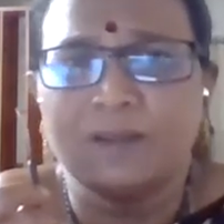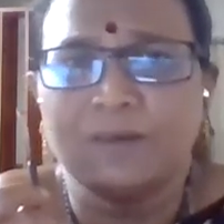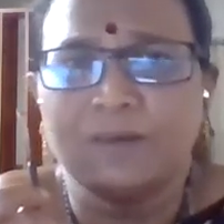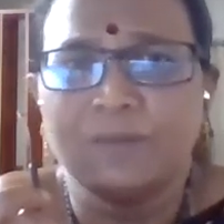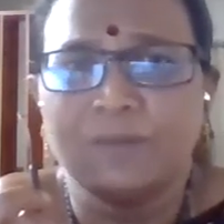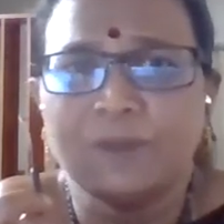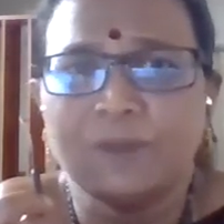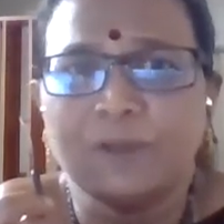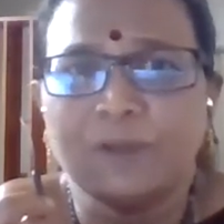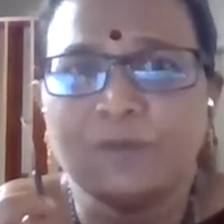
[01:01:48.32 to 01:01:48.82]

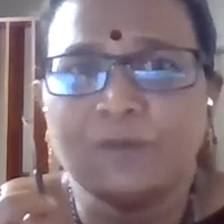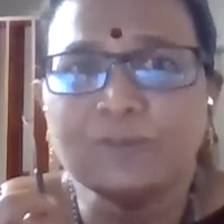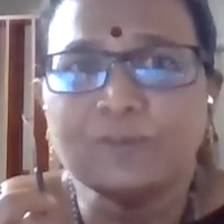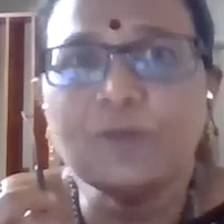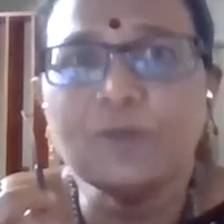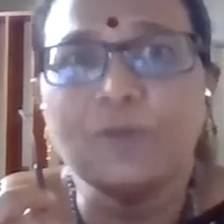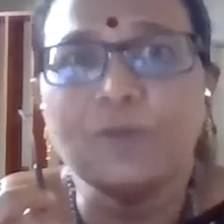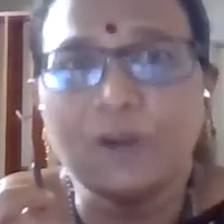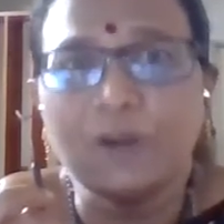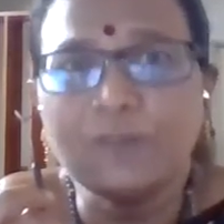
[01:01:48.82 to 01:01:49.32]
way of. So
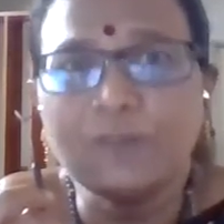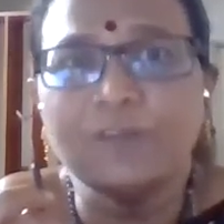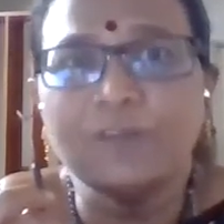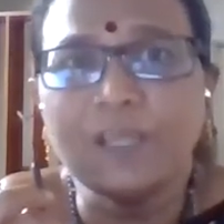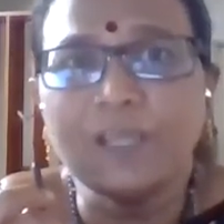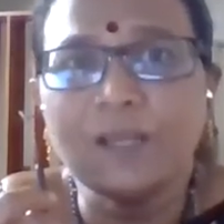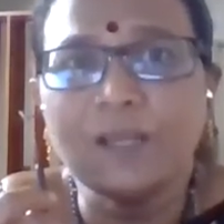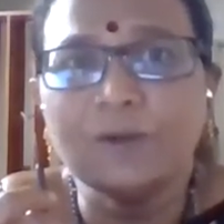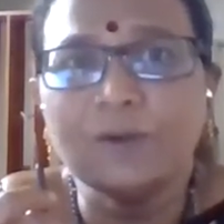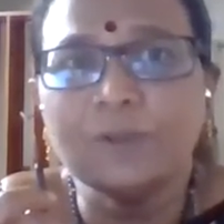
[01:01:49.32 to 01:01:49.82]
what we
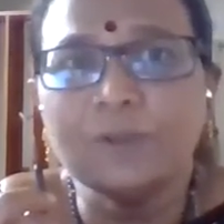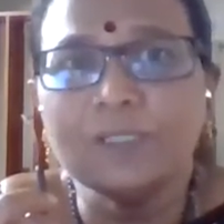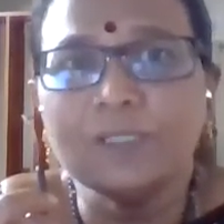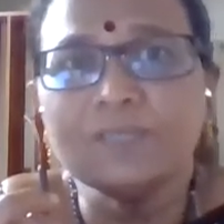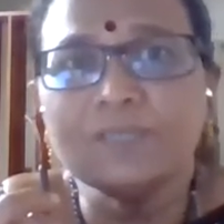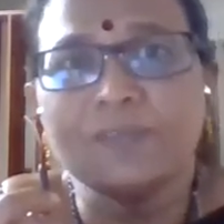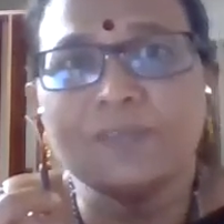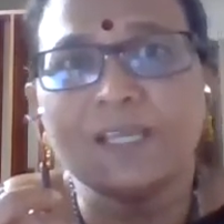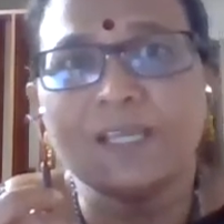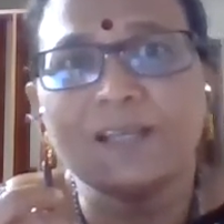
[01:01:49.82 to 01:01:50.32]
can do is
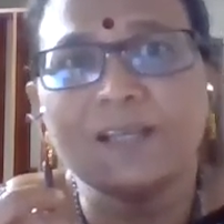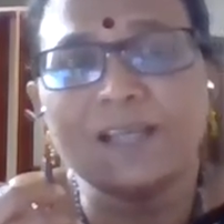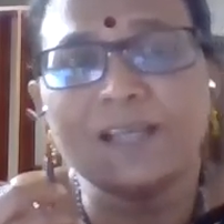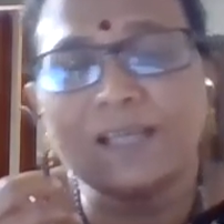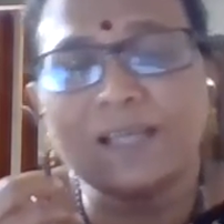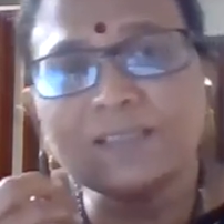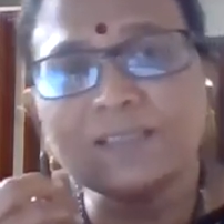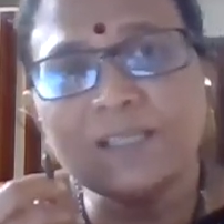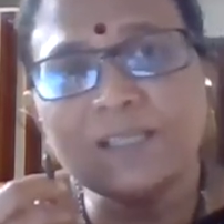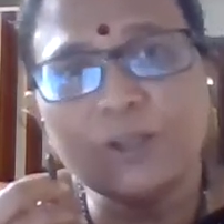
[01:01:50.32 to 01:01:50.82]
we can
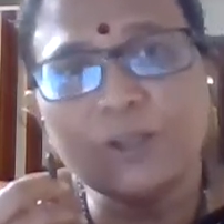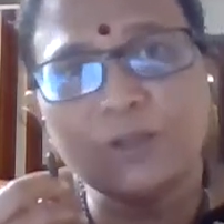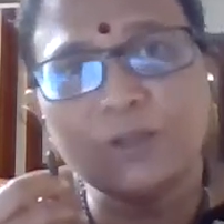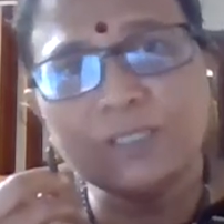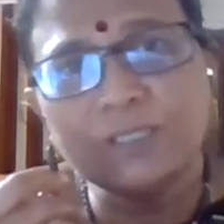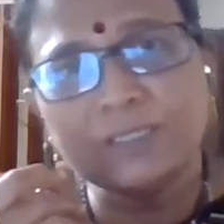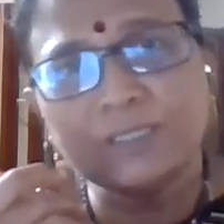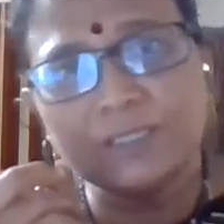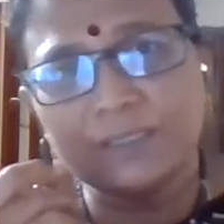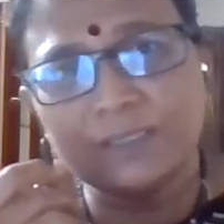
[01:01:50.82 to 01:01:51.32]
translate all
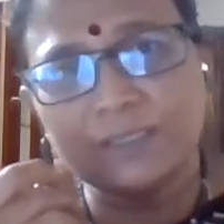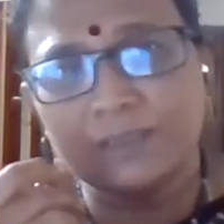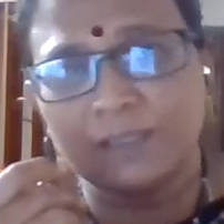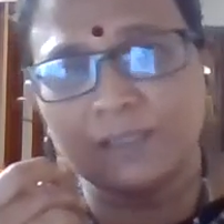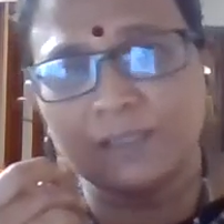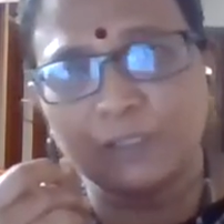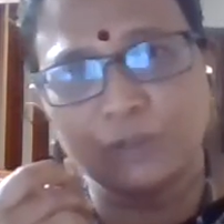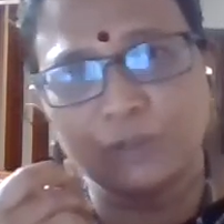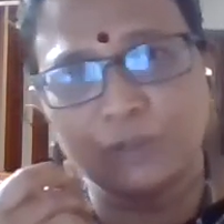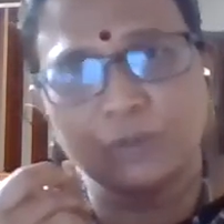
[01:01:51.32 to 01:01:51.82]
these things
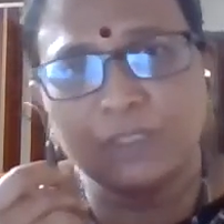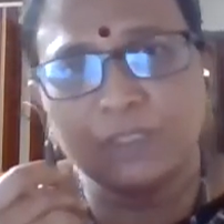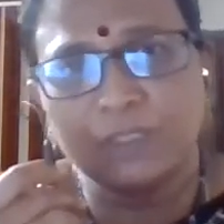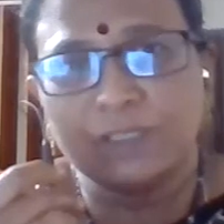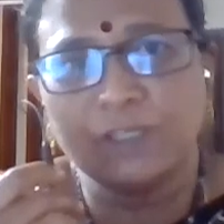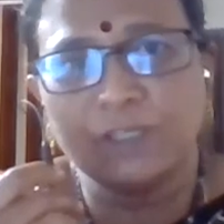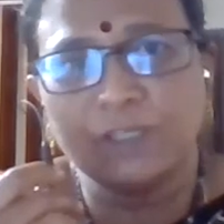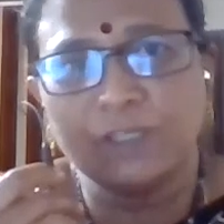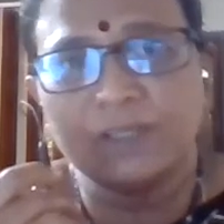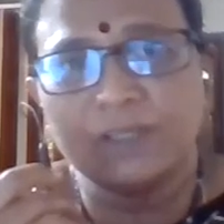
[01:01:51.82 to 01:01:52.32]
into
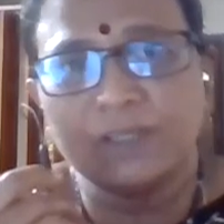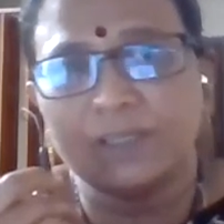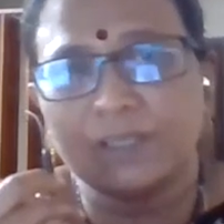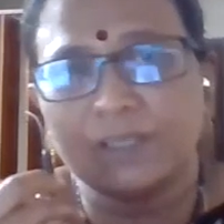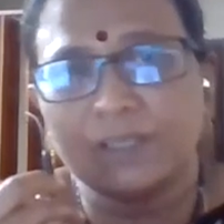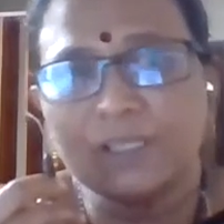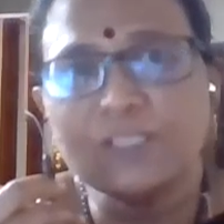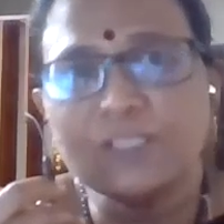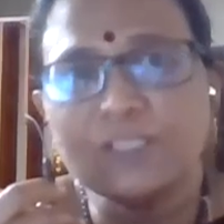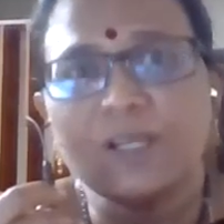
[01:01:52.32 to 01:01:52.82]
Hindi and
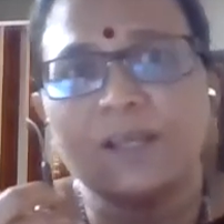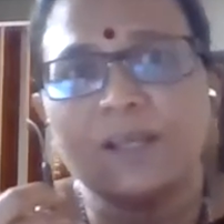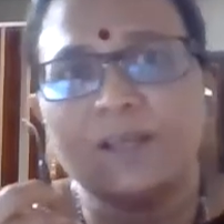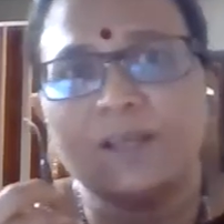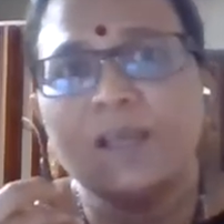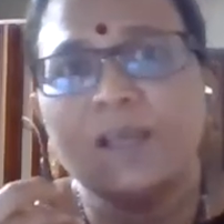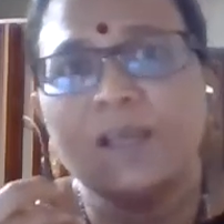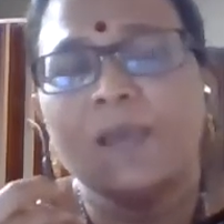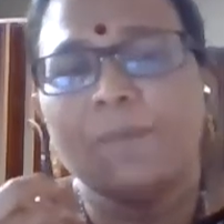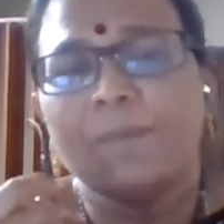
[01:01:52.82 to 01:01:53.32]
English and
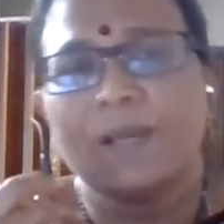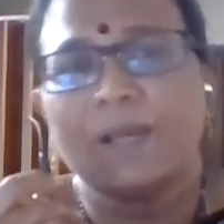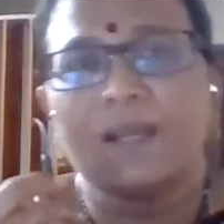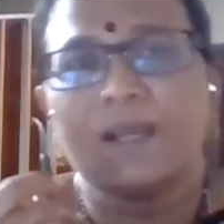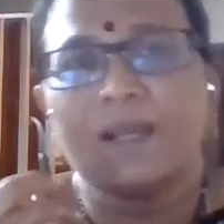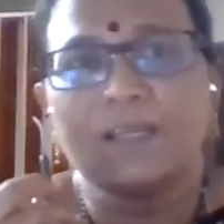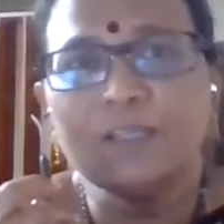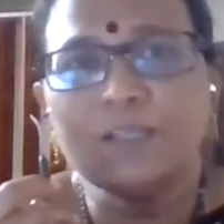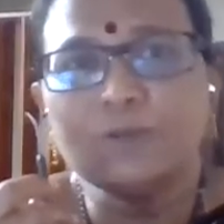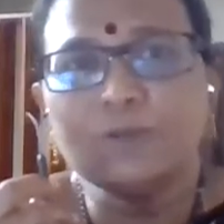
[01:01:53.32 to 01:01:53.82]

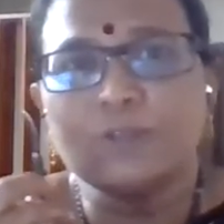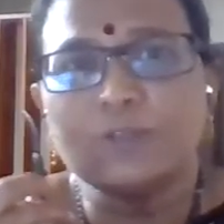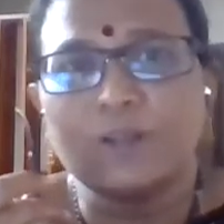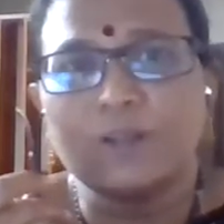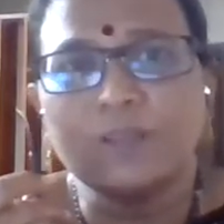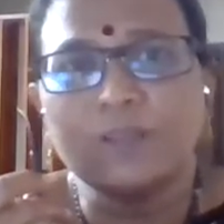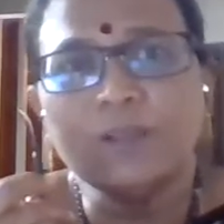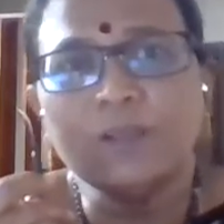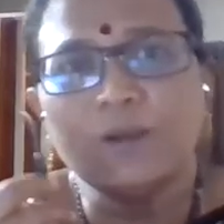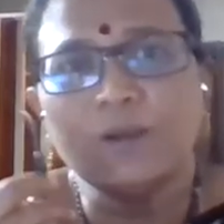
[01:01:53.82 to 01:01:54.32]
Marathi,
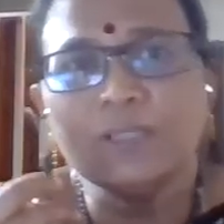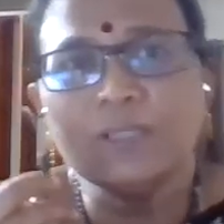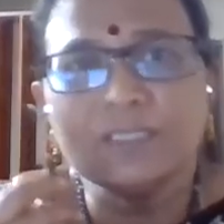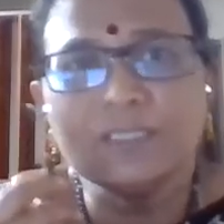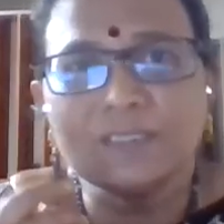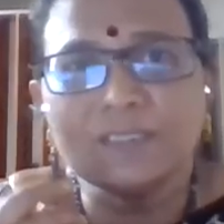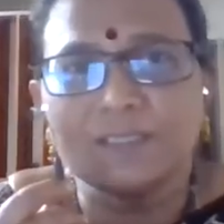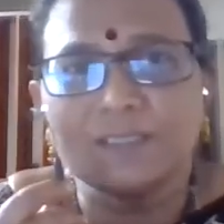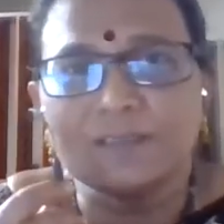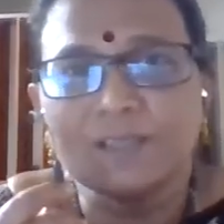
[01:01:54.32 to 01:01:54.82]
Gujarati, all
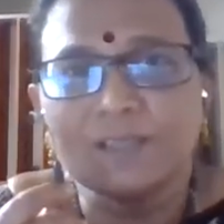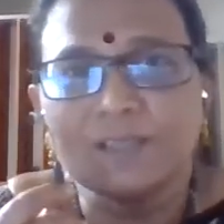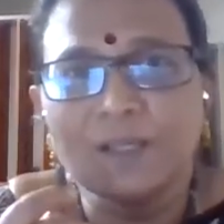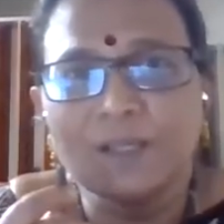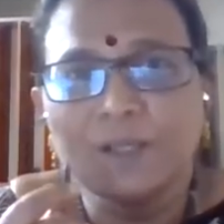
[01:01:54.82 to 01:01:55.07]
these things.